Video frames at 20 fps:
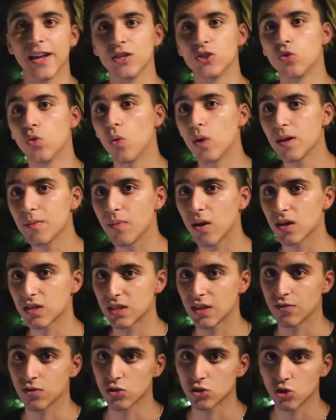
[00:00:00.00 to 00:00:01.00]
and
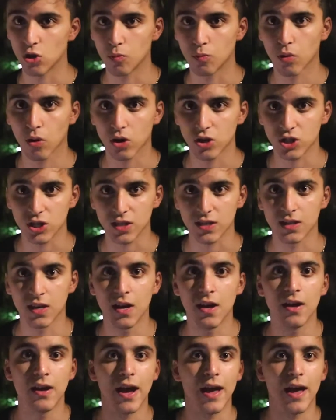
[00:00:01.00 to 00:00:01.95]
$20 if there's no purchase.